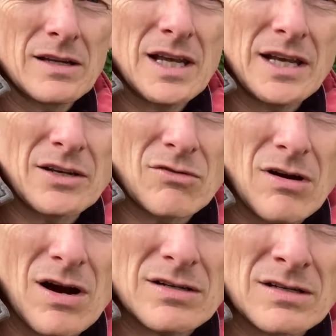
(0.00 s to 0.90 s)
killing the
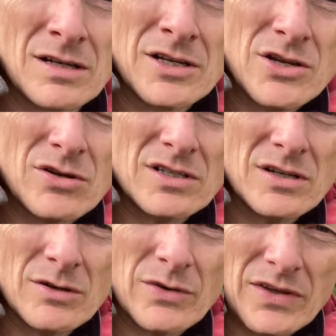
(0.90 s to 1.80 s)
grass. You could
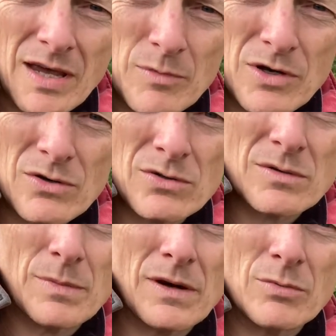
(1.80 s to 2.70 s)
do it with
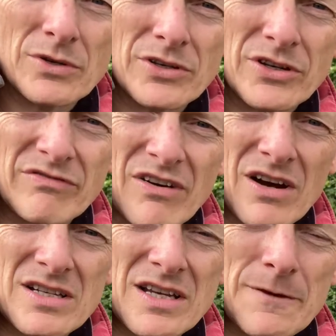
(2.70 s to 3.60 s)
chemicals, but I wouldn't
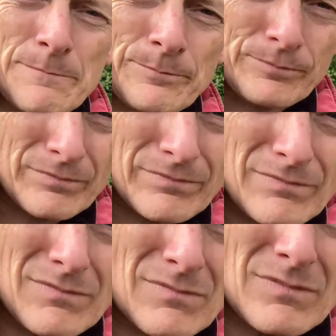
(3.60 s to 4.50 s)
advise it.
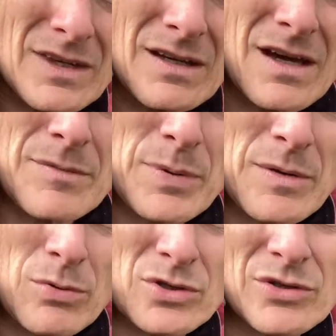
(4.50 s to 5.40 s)

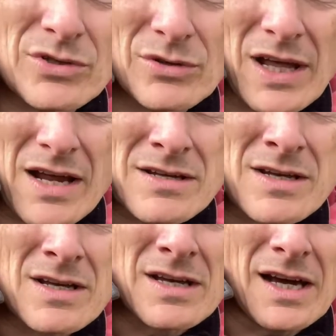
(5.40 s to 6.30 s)
People do that.
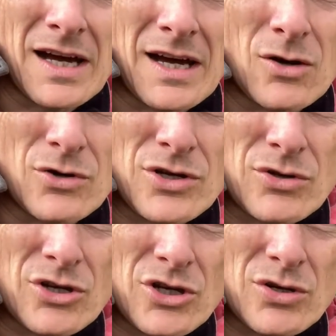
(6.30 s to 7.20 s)
Or
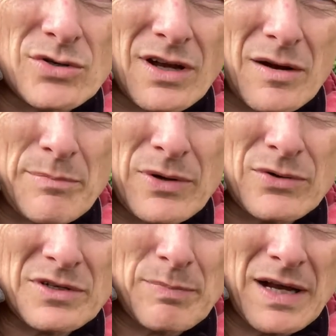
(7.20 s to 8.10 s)
you can use like a
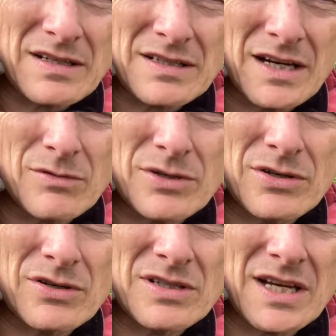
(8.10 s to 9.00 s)
builder's plastic,
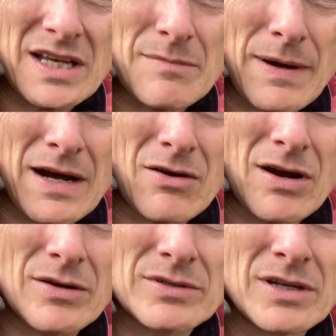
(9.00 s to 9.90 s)
which you can see in the
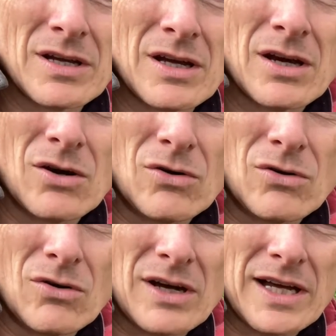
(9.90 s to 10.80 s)
background,
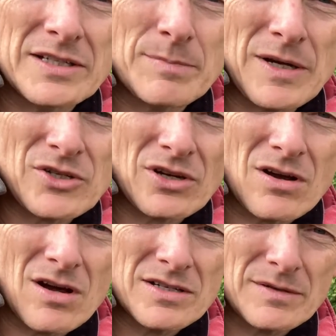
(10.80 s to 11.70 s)
or a
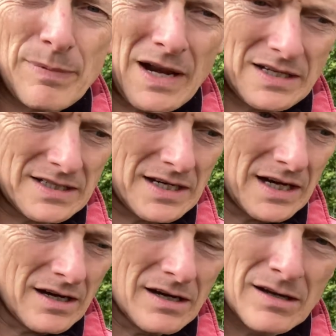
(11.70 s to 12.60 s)
specialised
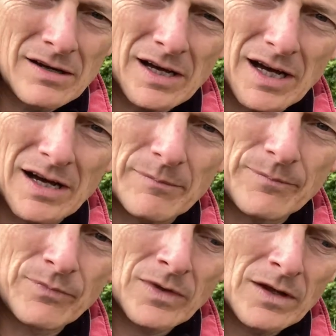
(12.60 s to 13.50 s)
plastic,
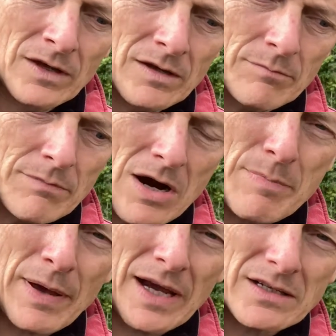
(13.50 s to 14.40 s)

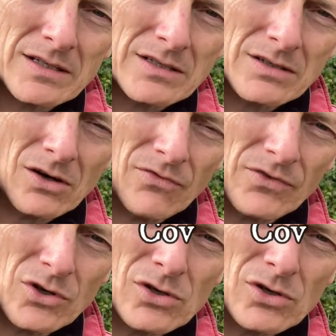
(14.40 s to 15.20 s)
Mypex it's often